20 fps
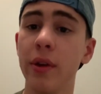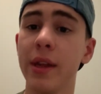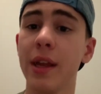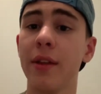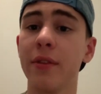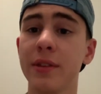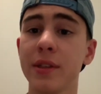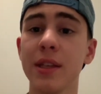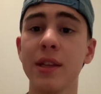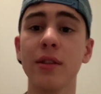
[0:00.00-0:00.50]
I'm
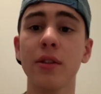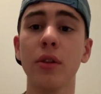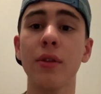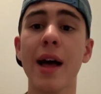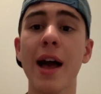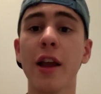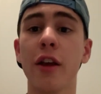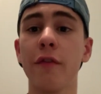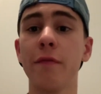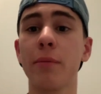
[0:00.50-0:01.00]
seeing the
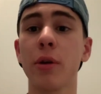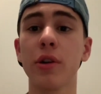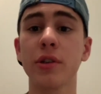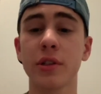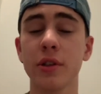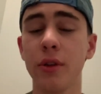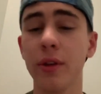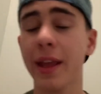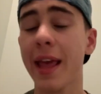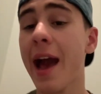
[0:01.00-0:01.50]
lack of
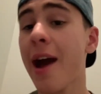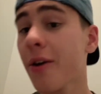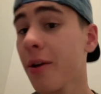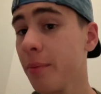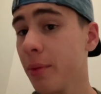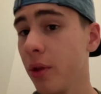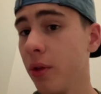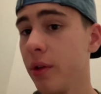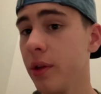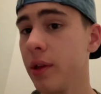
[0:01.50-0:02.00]
personal
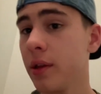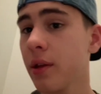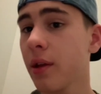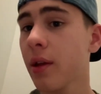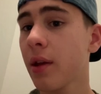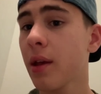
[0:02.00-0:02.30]
accountability,